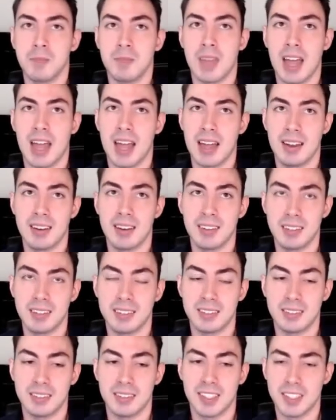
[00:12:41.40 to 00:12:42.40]
And
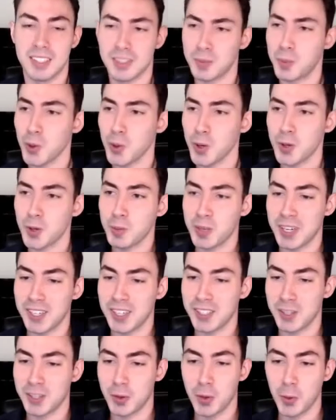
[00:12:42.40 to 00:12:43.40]
this is important
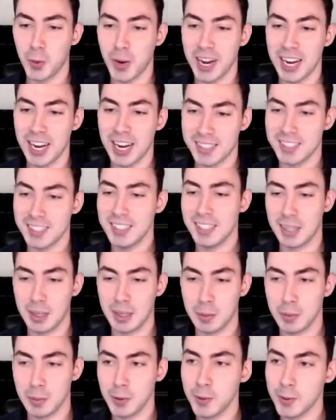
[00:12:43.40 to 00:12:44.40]
because, the way I see it,
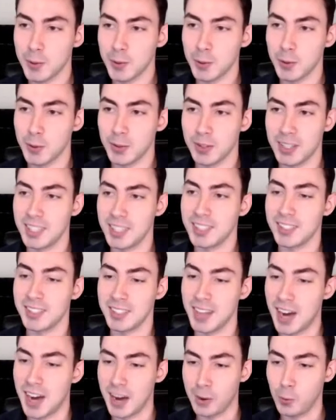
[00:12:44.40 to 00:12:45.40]
Bluetooth is
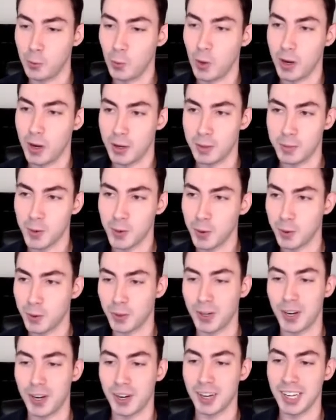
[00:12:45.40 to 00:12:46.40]
not one
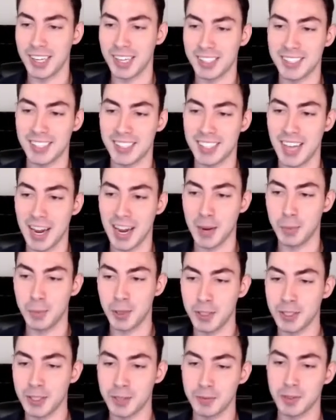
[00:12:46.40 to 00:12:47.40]
protocol. It's a
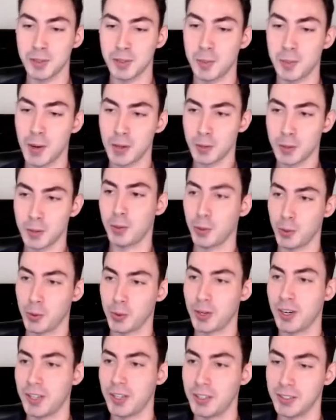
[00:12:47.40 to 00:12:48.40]
bunch of smaller
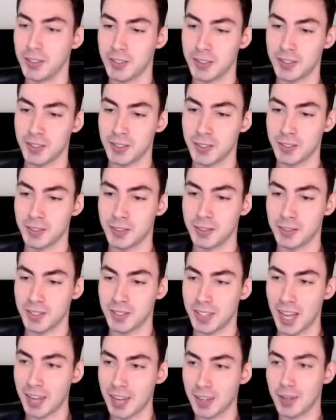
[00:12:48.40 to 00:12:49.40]
protocols
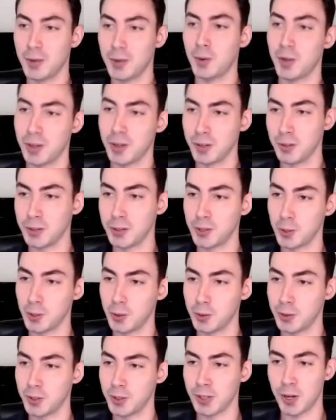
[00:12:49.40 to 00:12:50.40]
standing on one another's
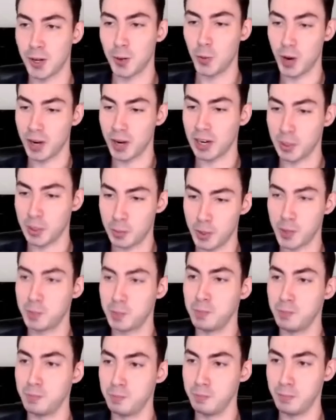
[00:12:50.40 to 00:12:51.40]
shoulders, all wearing a
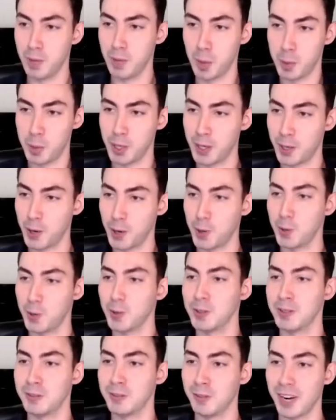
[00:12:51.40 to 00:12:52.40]
big coat,
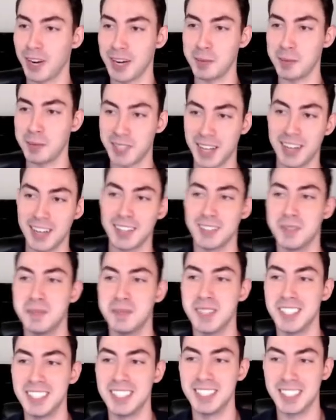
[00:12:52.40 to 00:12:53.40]
right? Pretending to
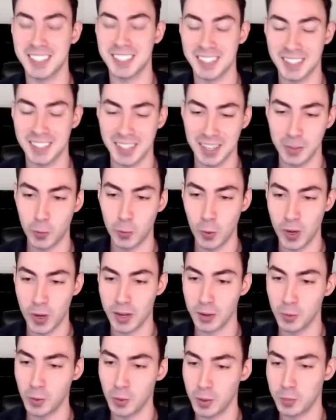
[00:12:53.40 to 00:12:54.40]
be just
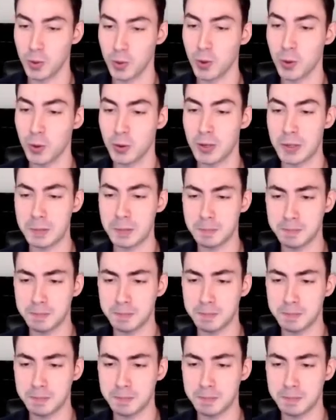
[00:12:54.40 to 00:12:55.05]
one protocol.